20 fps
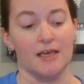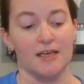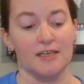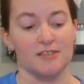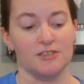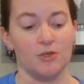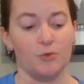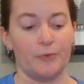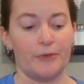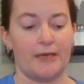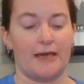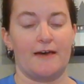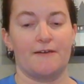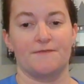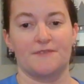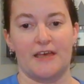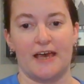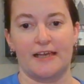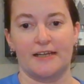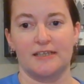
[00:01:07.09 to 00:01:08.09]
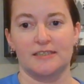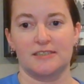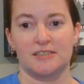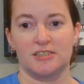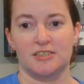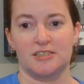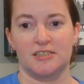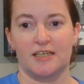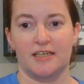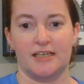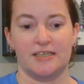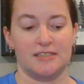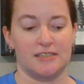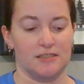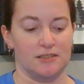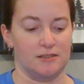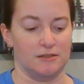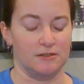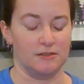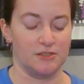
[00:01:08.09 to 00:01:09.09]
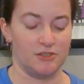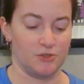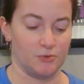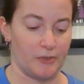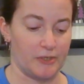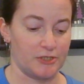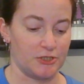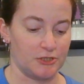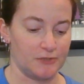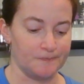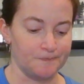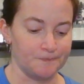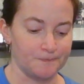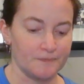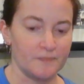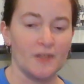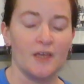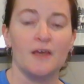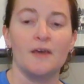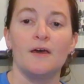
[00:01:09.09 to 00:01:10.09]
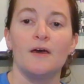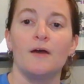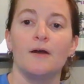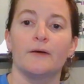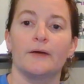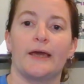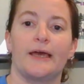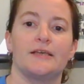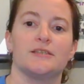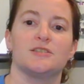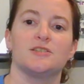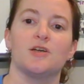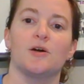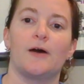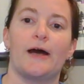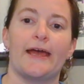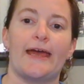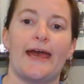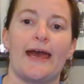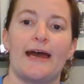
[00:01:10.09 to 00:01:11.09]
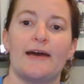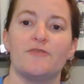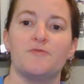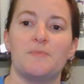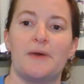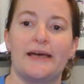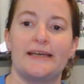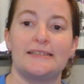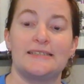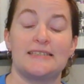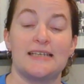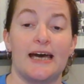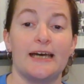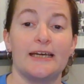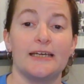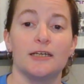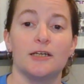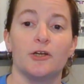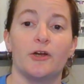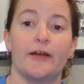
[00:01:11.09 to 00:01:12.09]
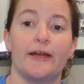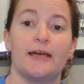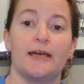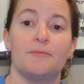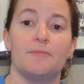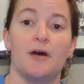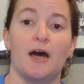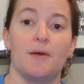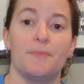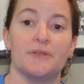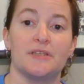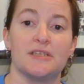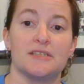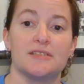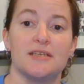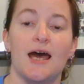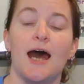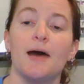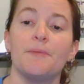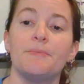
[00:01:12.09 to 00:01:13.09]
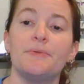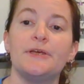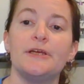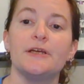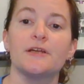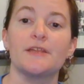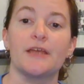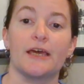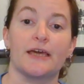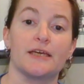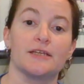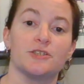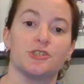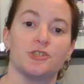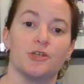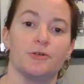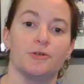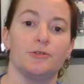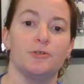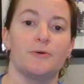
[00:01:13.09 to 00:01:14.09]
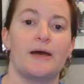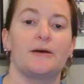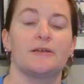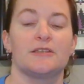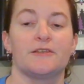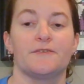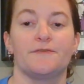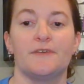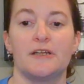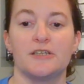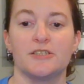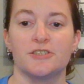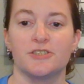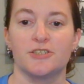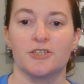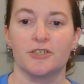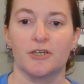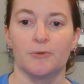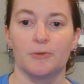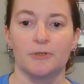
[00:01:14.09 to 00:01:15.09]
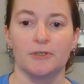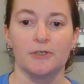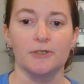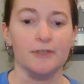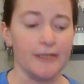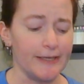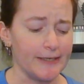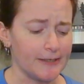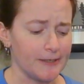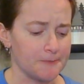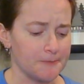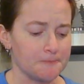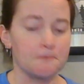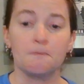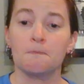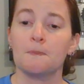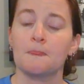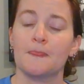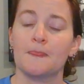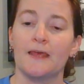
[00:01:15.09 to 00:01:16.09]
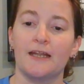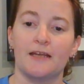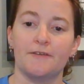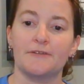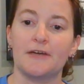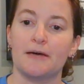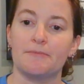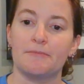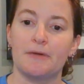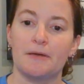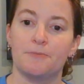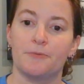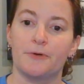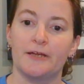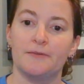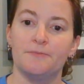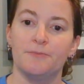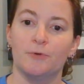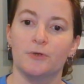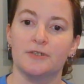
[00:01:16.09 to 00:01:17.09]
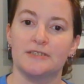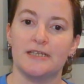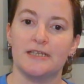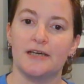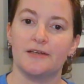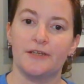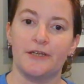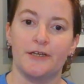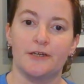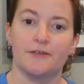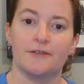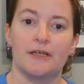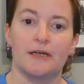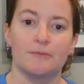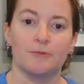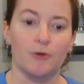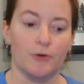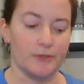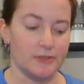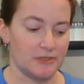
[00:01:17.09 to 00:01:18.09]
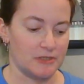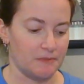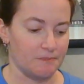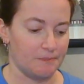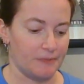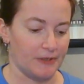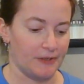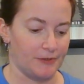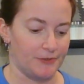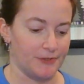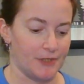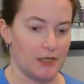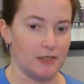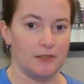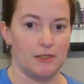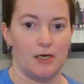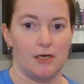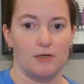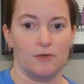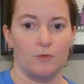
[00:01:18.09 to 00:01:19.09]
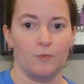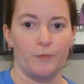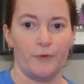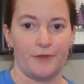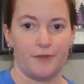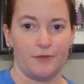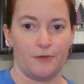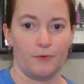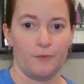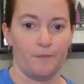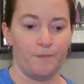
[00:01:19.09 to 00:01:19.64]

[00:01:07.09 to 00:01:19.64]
So we have that, and it's just a nice little switch. Okay, so I have my diagram up at the top here that can show you what the finished circuit will look like. And I've got my breadboard down here that I'm going to build along with you.